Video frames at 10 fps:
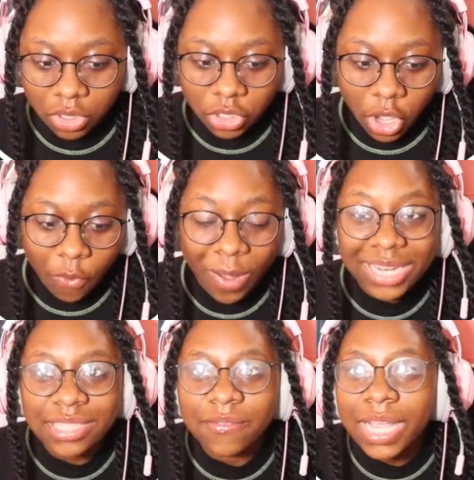Yo, why
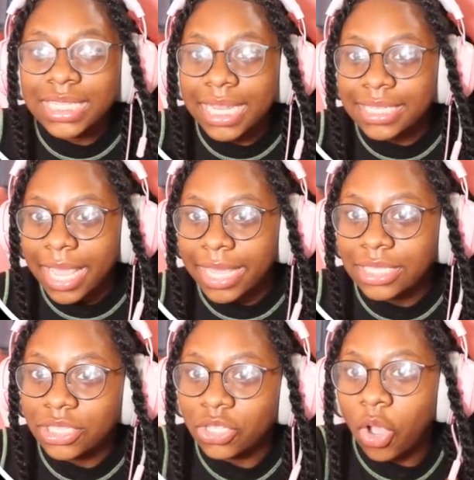does the flashlight take
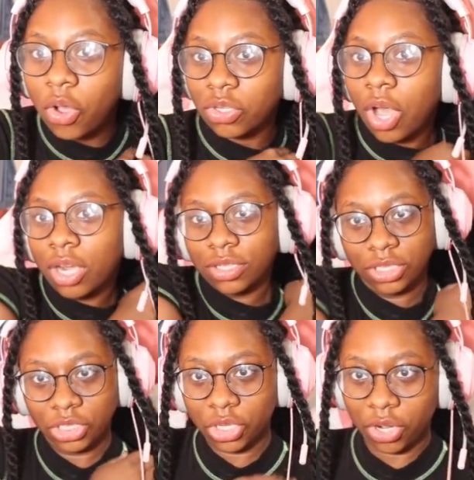so long
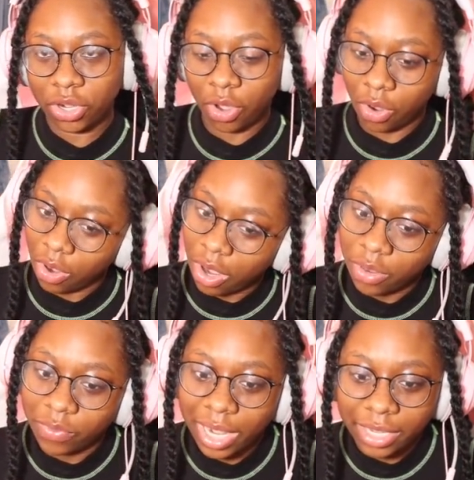to turn
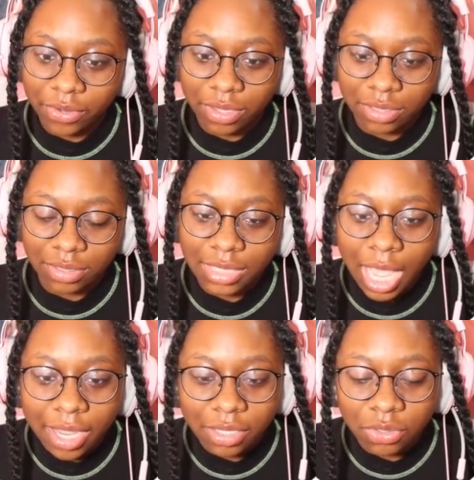on when I go to these
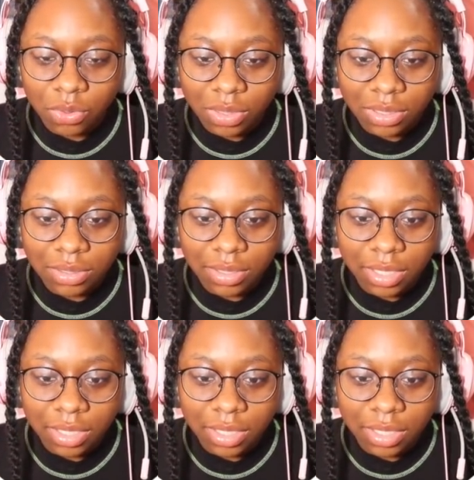side doors?